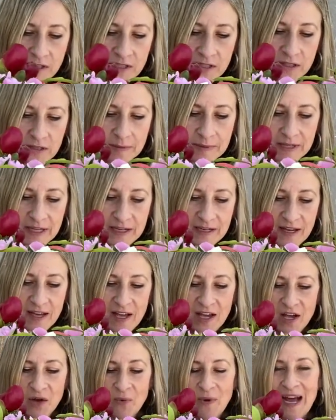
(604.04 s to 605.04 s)
and you'll be like,
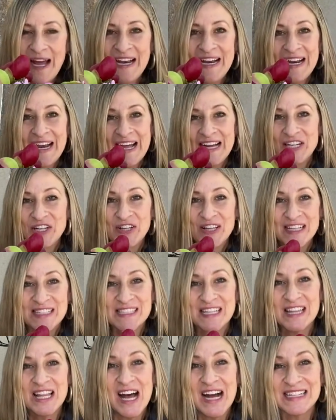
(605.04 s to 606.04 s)
why didn't I do this
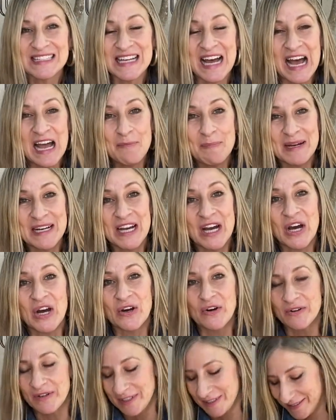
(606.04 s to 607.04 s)
a long time
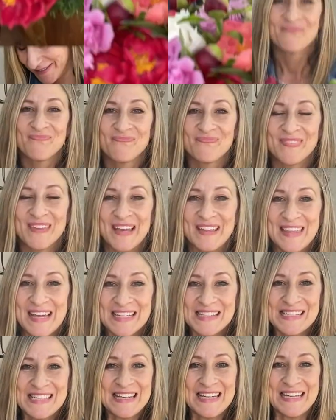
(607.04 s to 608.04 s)
ago?
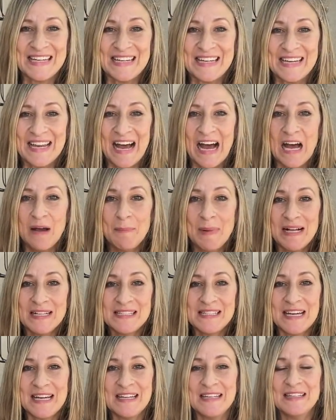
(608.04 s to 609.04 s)
That's it. I'm all
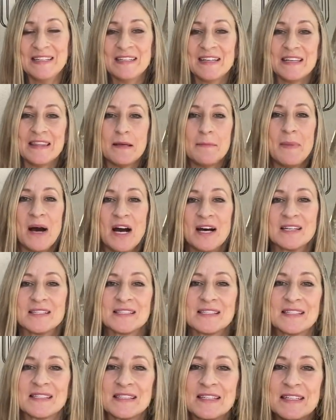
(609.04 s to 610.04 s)
done. Look at the
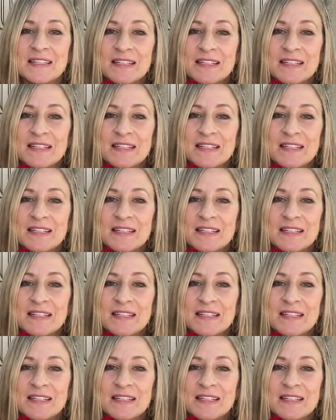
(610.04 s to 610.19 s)
moss.